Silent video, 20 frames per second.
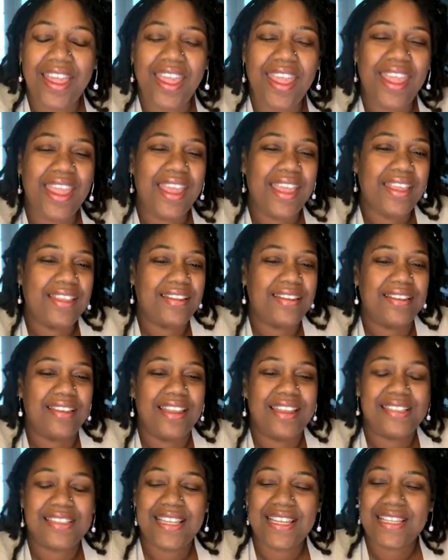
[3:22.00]
And
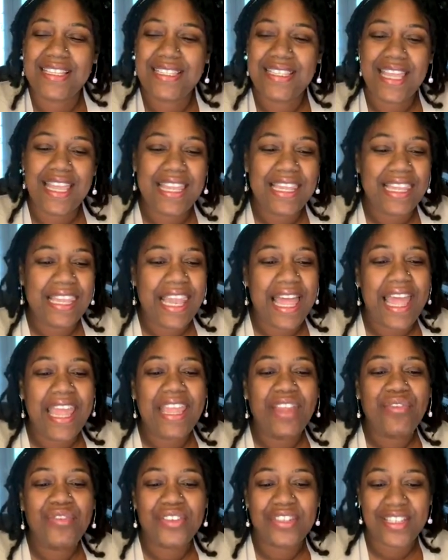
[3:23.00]
as I said,
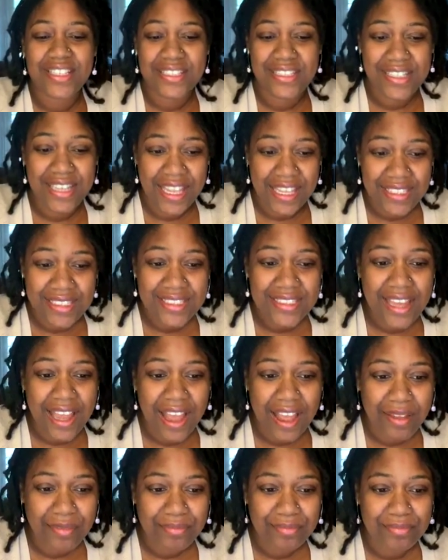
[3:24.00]
life does not
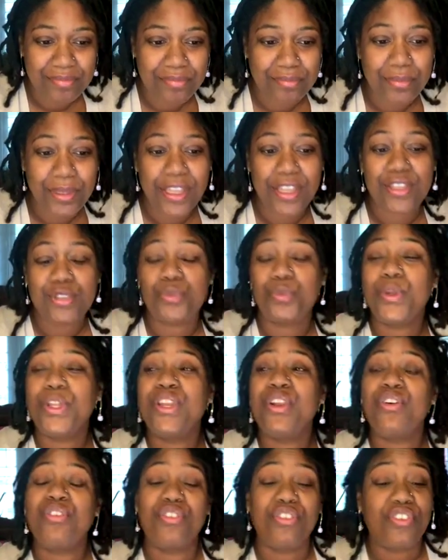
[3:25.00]
stop because we
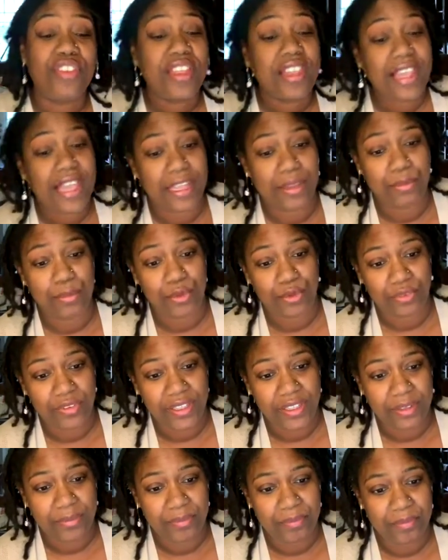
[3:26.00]
don't feel like
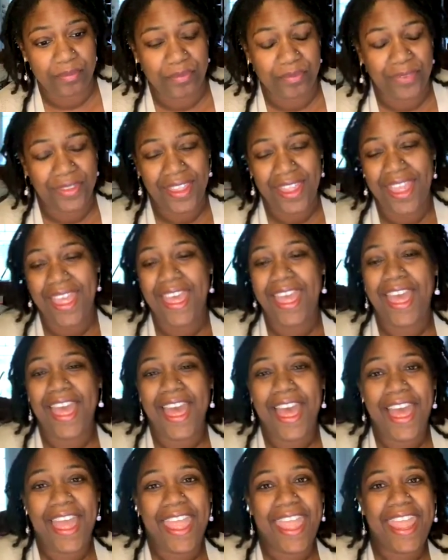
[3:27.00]
moving.
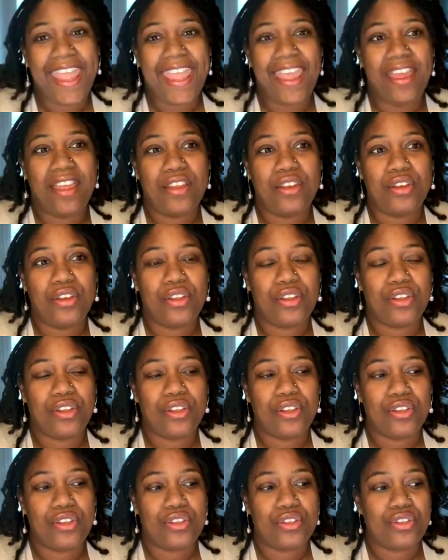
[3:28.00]
And
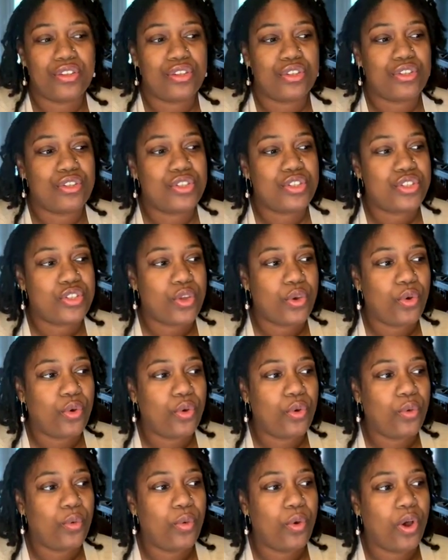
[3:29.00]

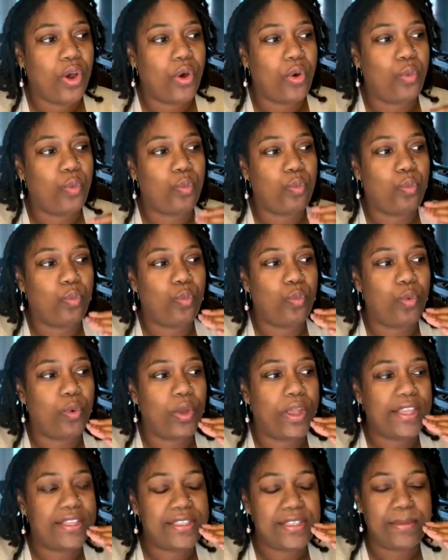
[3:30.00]
so
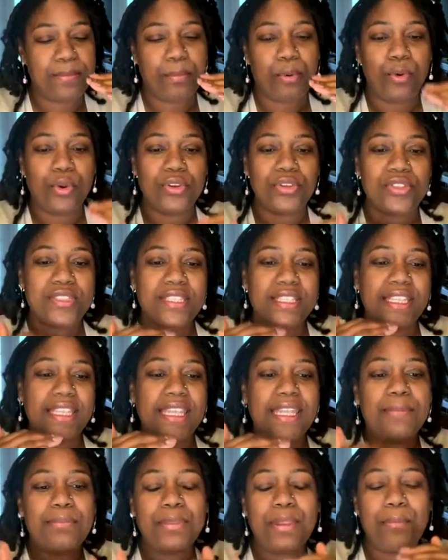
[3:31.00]
it's important to
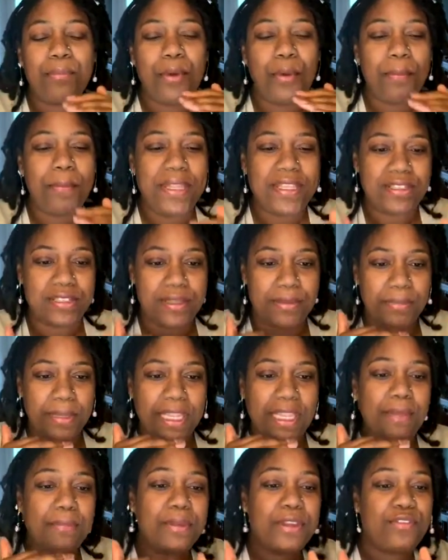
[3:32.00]
keep the momentum,
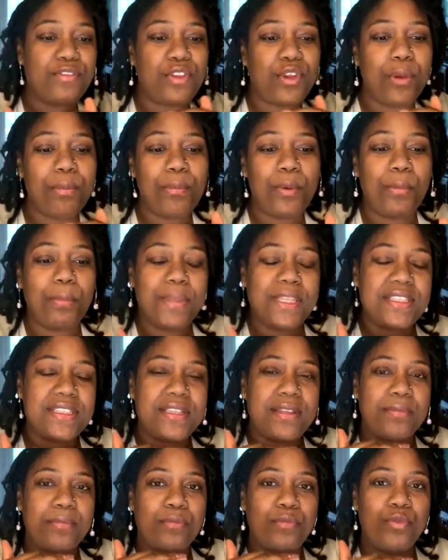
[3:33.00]
even if your
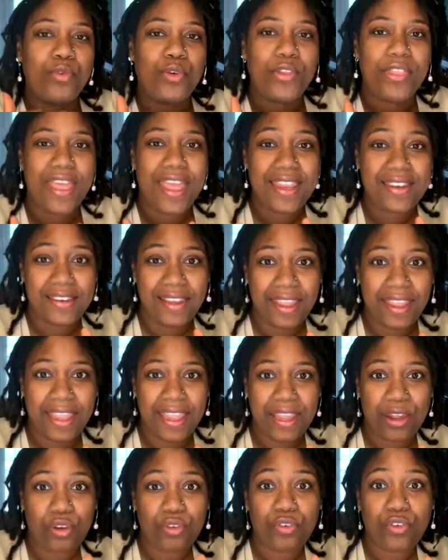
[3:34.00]
momentum for that
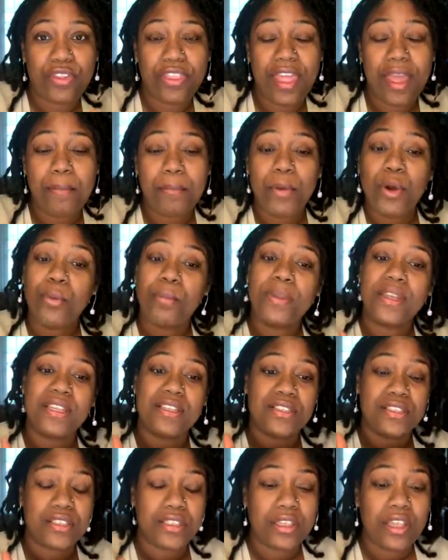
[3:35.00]
day or for that moment
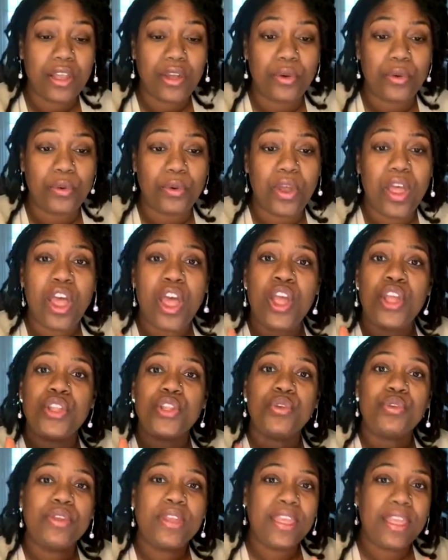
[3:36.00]
is slow.
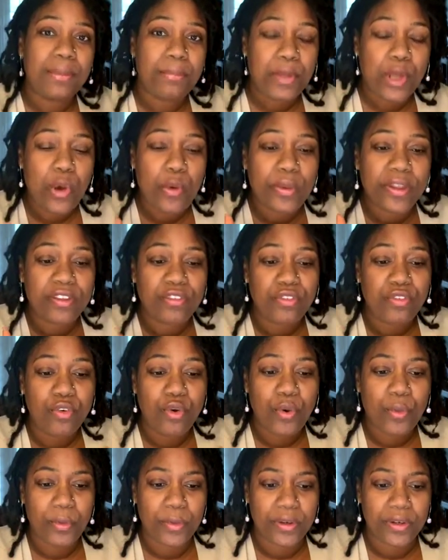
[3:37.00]
You keep going
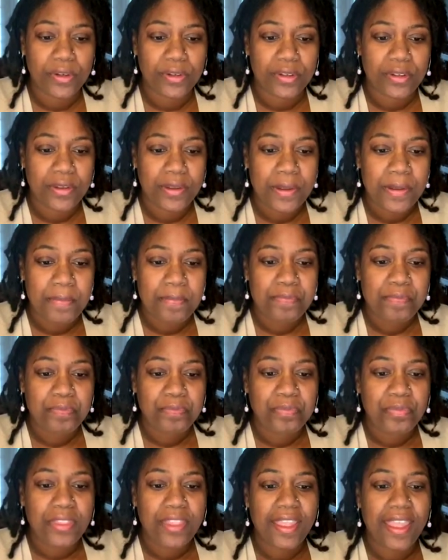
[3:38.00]
forward.
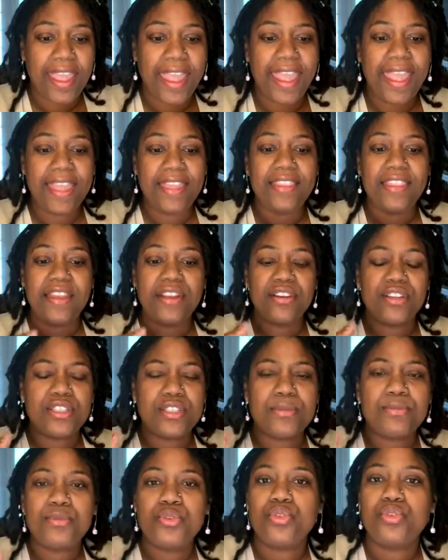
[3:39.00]
And there are
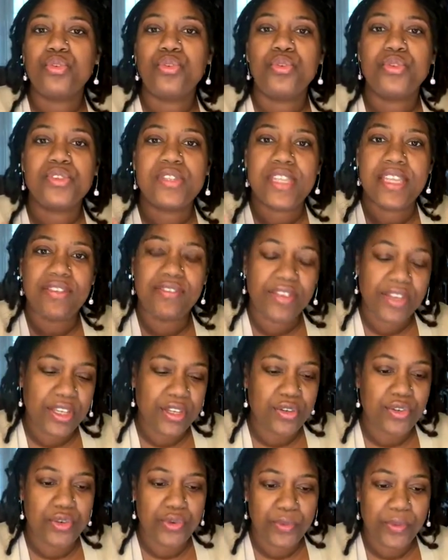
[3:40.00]
some jewels even
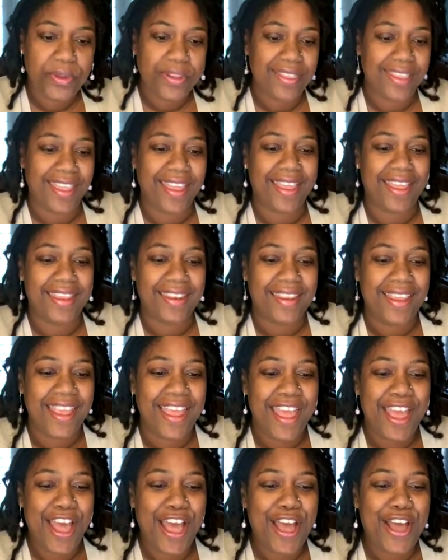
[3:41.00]
in doing that.
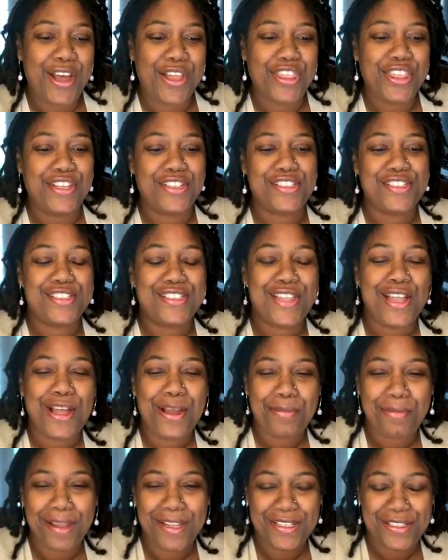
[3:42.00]
There's a
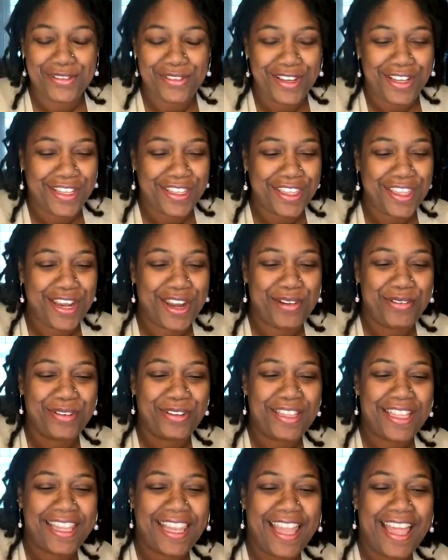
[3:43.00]
song by Drake that I
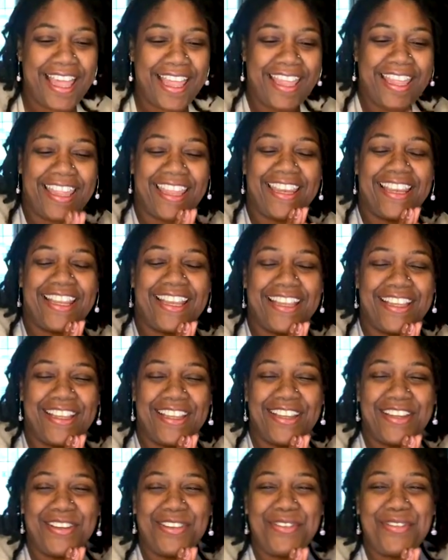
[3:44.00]
really like, and
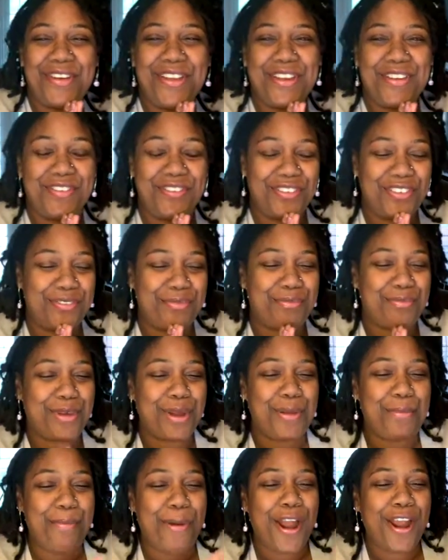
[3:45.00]

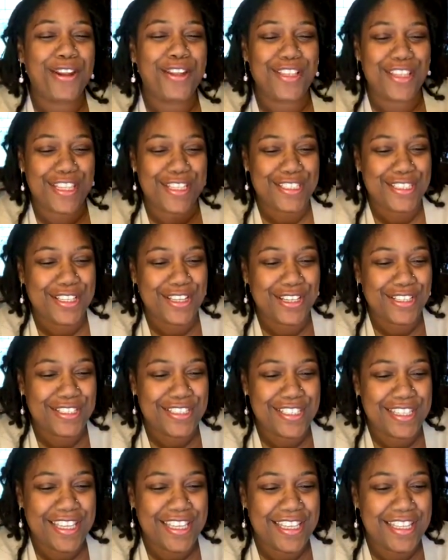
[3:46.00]
a part in that song
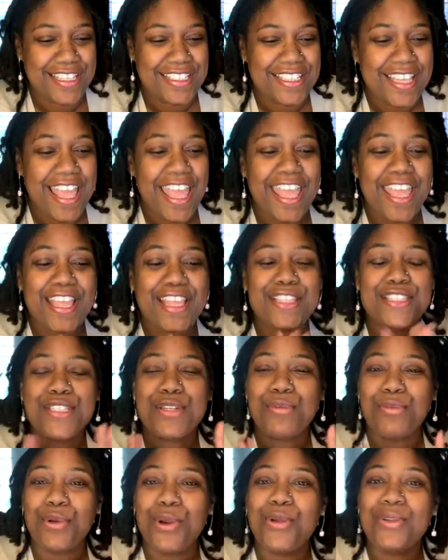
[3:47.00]
says, "It's
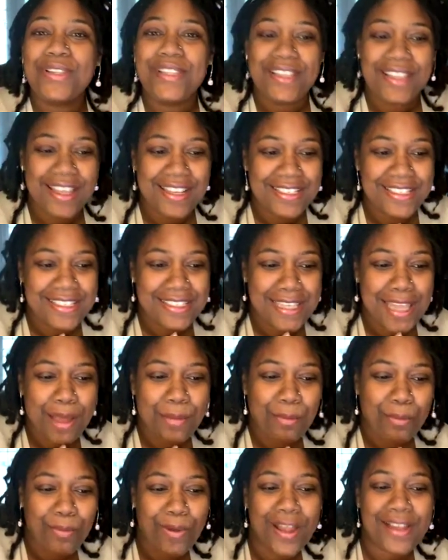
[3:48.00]
a rollie, not a
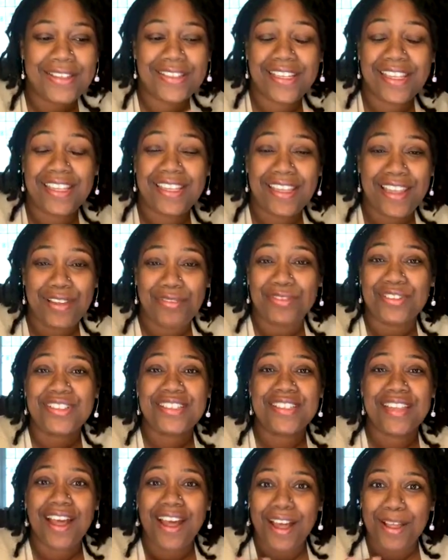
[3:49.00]
stopwatch. It never
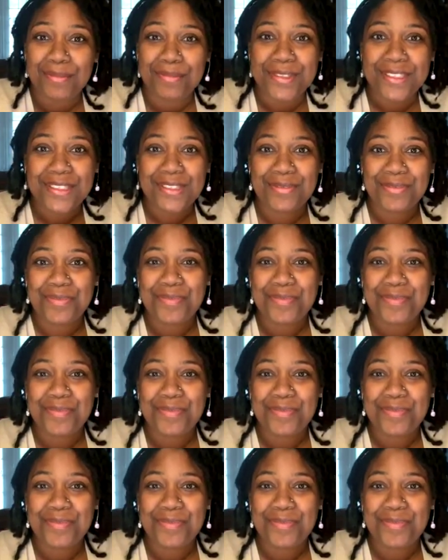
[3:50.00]
stops."